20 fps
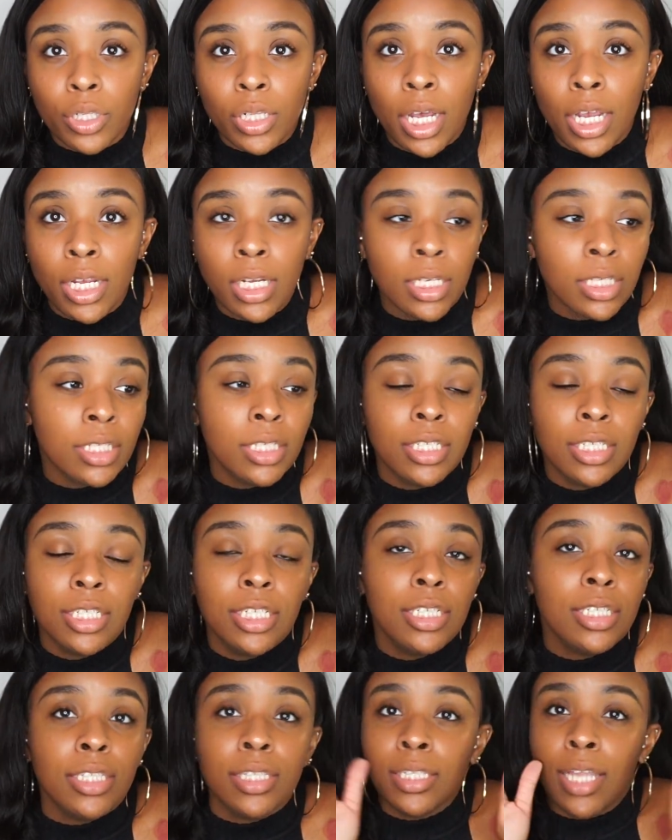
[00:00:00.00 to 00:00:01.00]
Like,
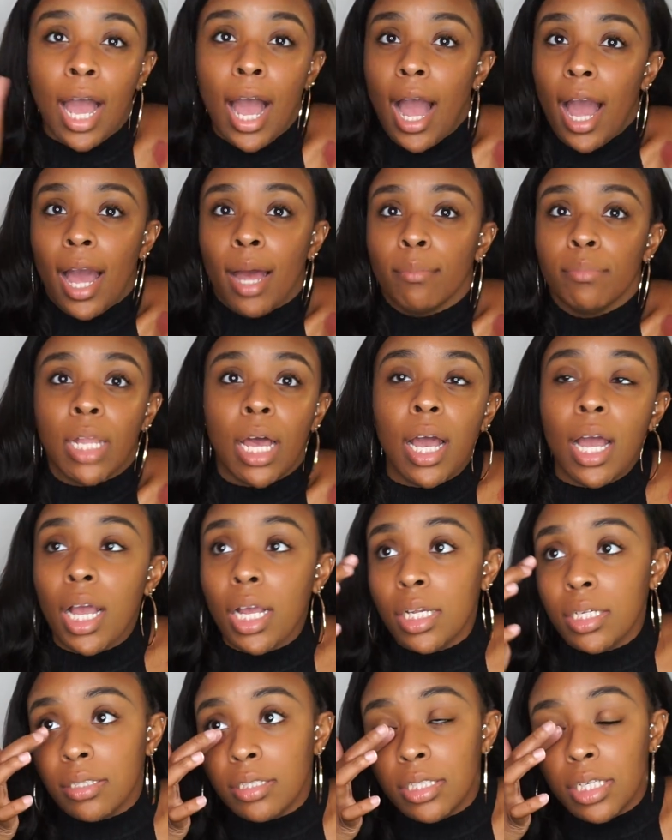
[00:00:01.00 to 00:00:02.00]
I'm
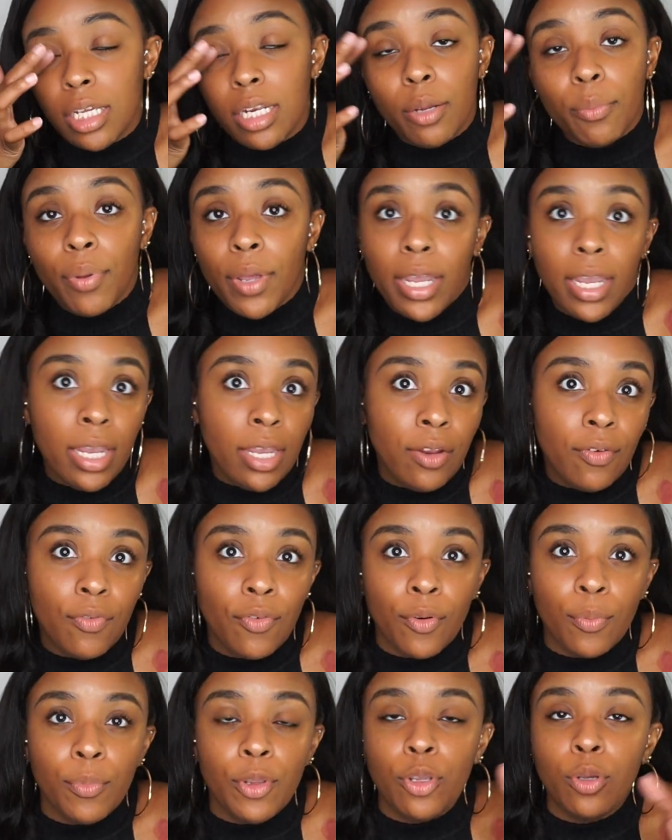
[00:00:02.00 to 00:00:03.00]
not getting paid
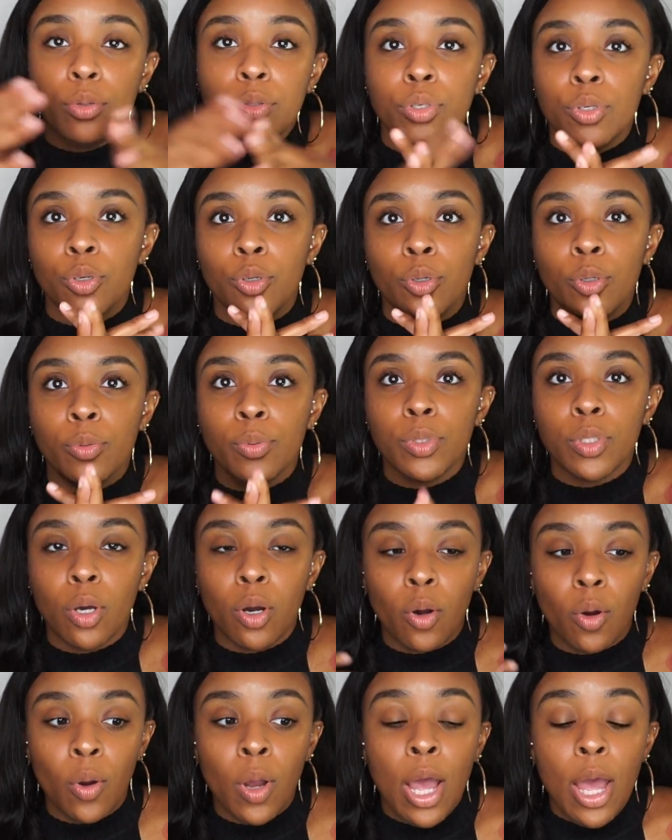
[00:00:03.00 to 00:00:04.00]
from YouTube.
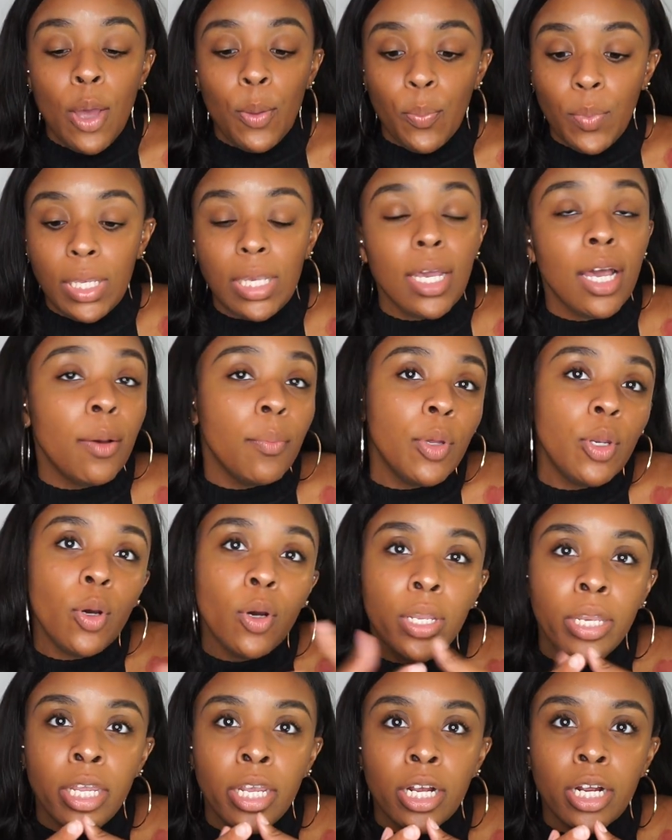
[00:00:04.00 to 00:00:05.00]
So, me coming
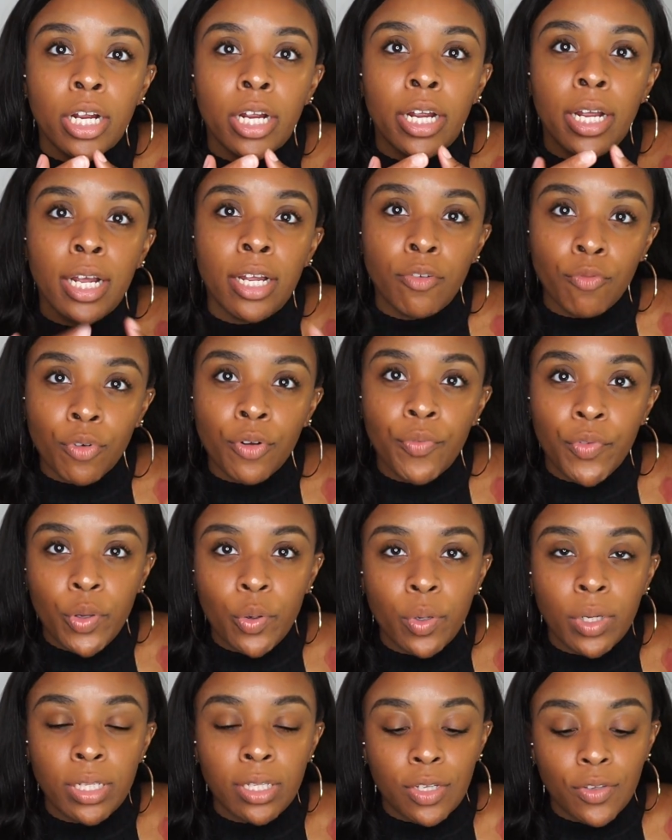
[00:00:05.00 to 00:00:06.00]
on here and
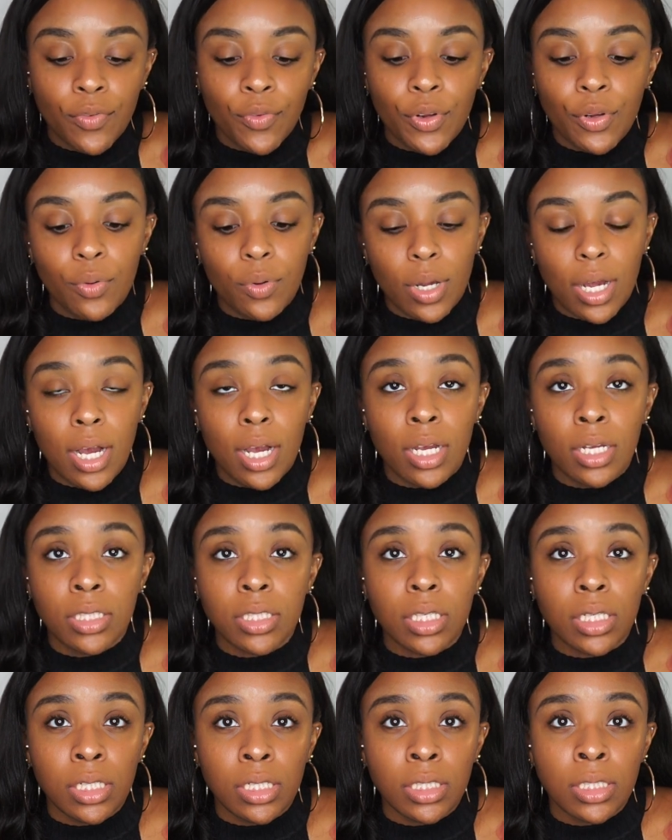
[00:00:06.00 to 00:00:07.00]
reviewing this for you
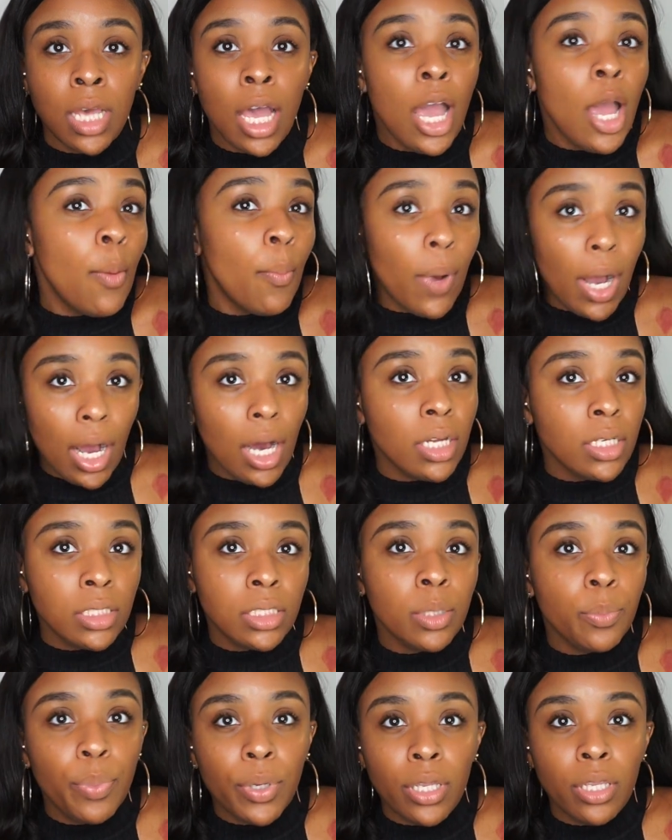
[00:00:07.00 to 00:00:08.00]
guys is my
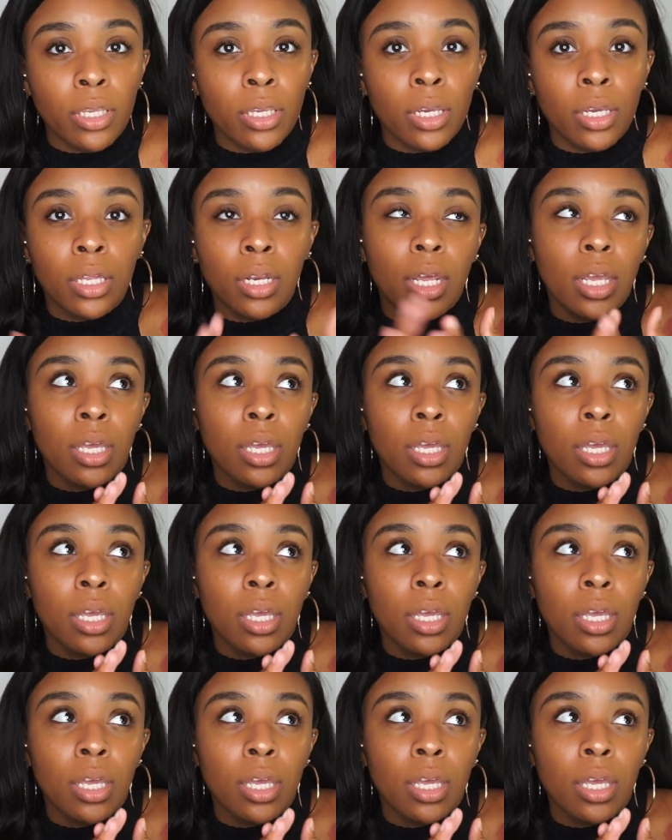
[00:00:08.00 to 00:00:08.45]
honest opinion.